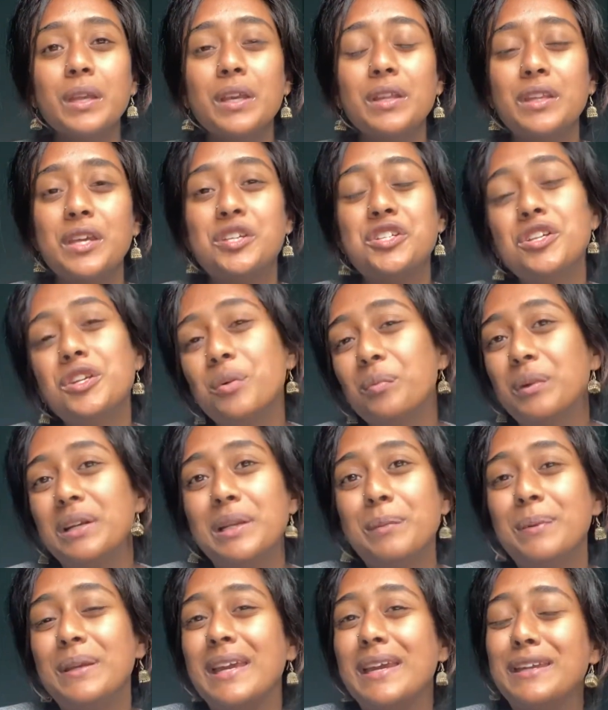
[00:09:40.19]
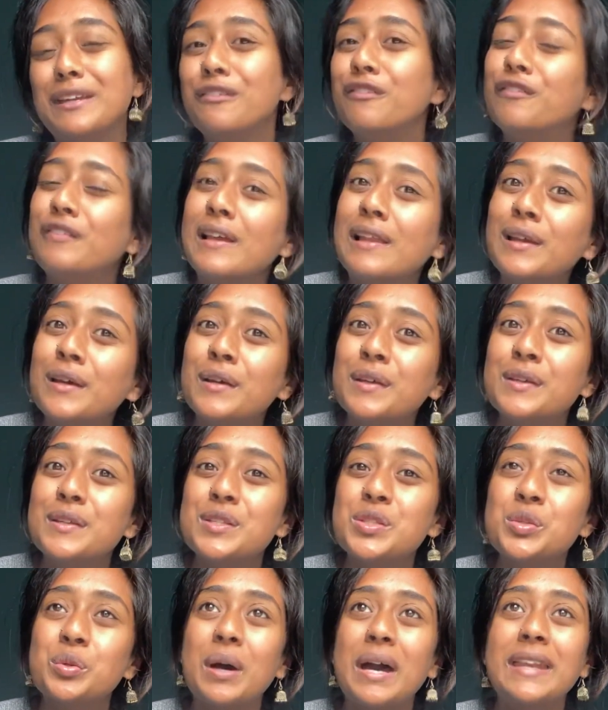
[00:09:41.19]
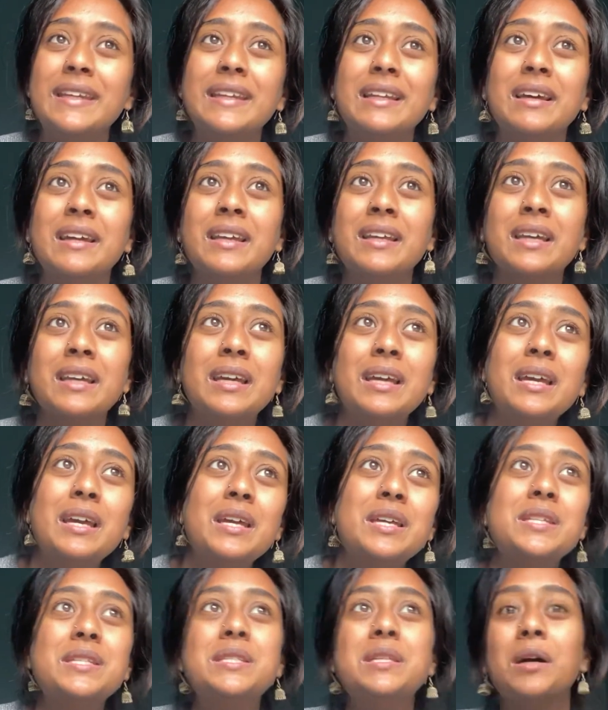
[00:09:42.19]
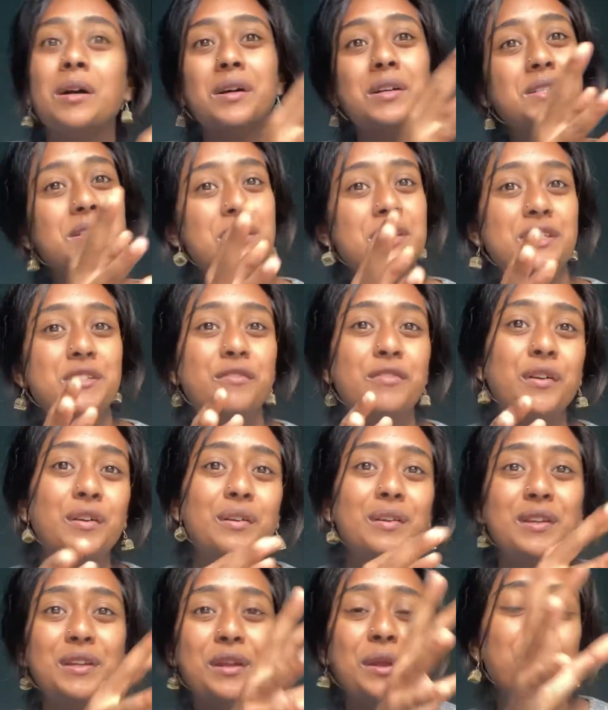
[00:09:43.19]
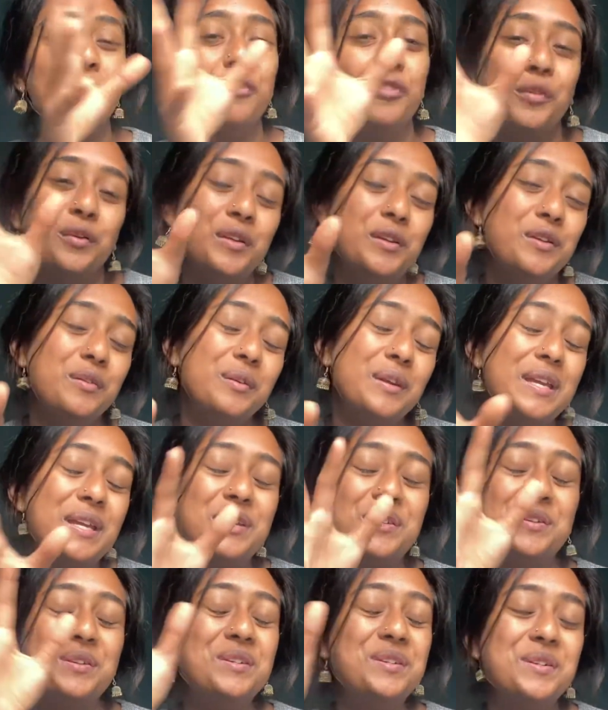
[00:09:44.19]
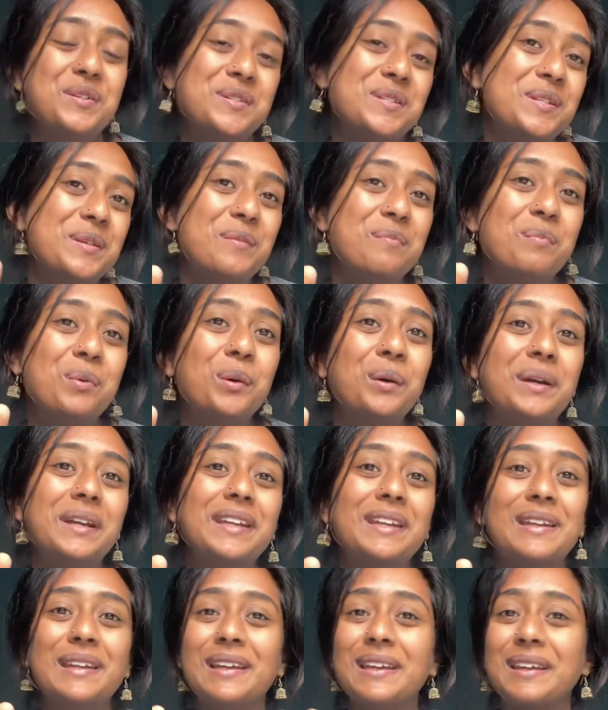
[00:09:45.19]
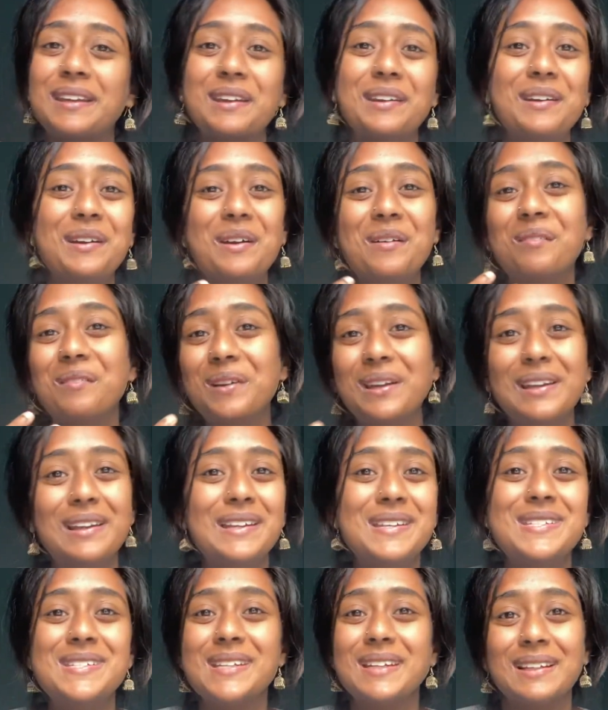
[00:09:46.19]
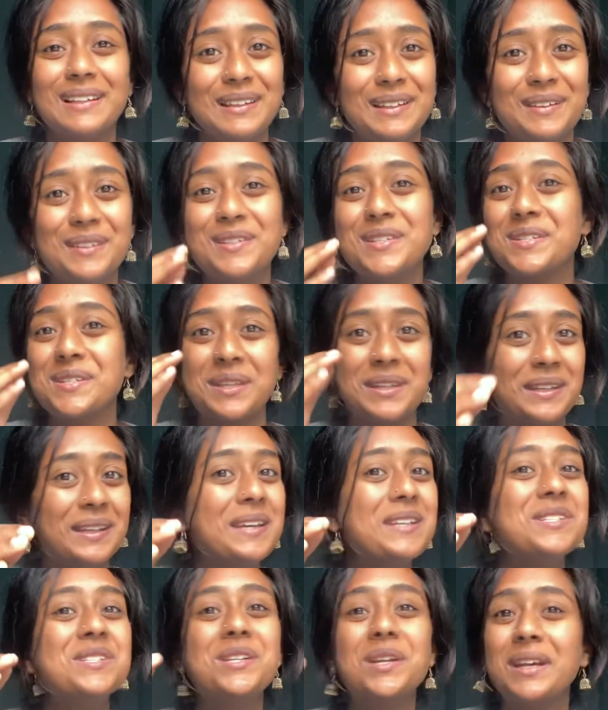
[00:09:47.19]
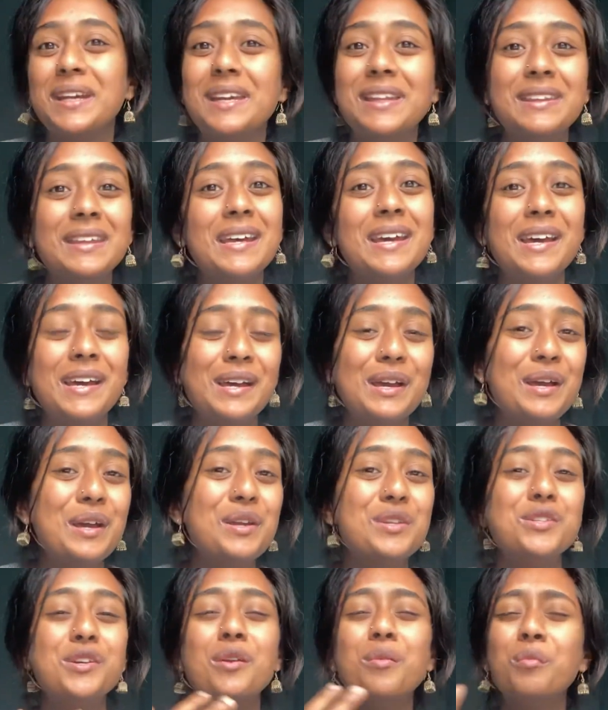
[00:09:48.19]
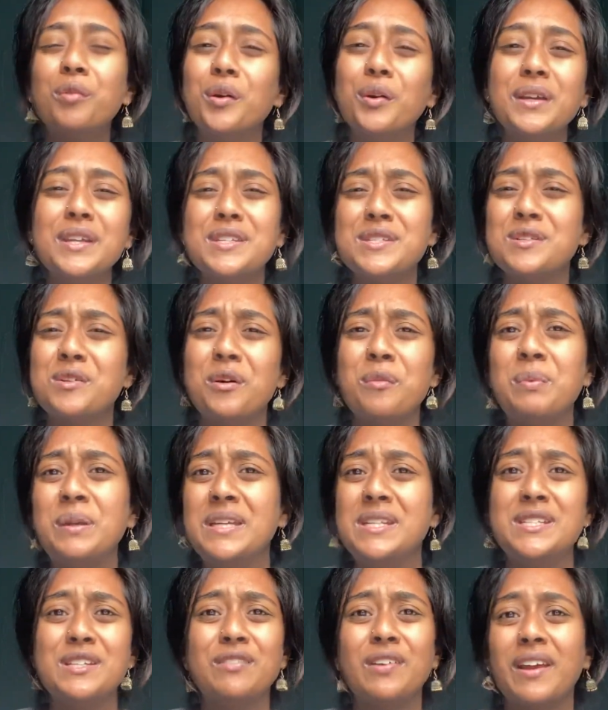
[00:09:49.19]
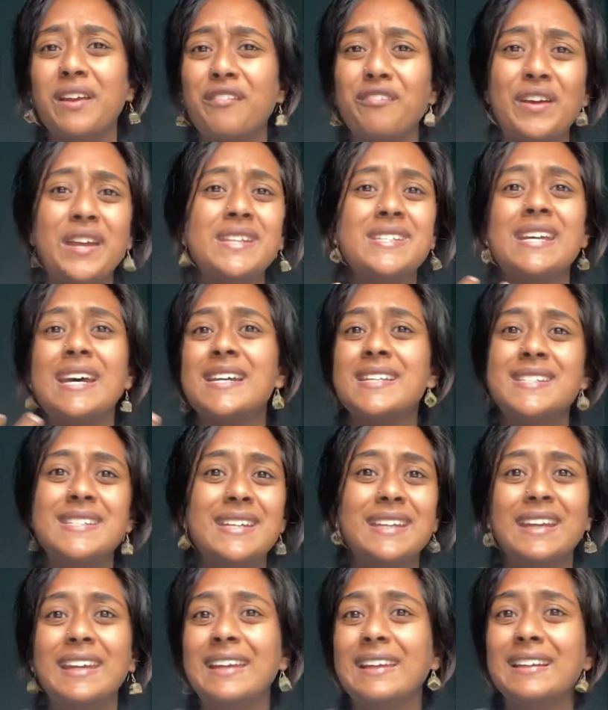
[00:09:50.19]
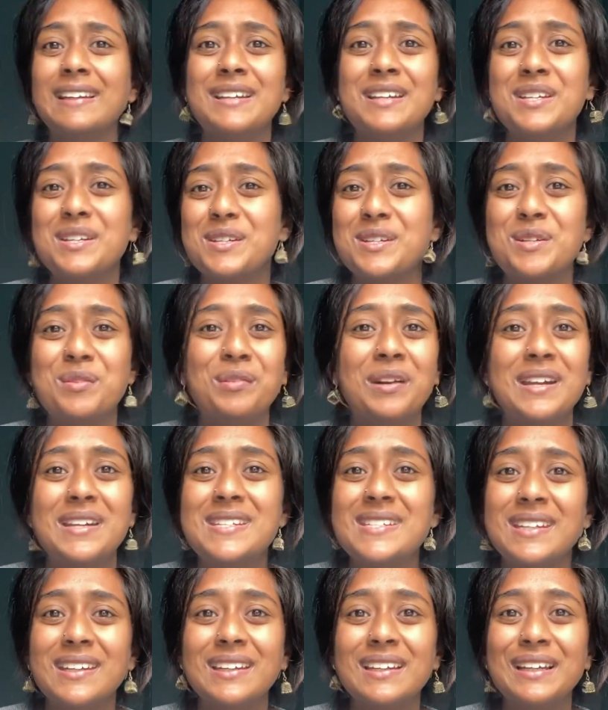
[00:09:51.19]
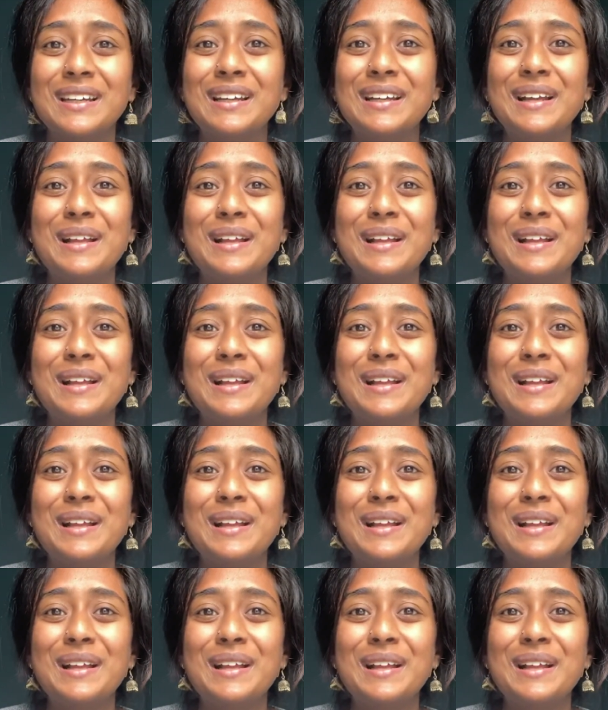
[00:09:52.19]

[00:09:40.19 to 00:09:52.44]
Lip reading: There shouldn't really be any fillers or any like starters for, you know, before you introduce a point. Like, realistically, you're just going to get straight in there. Don't worry, it's not a piece of like fantastic English writing.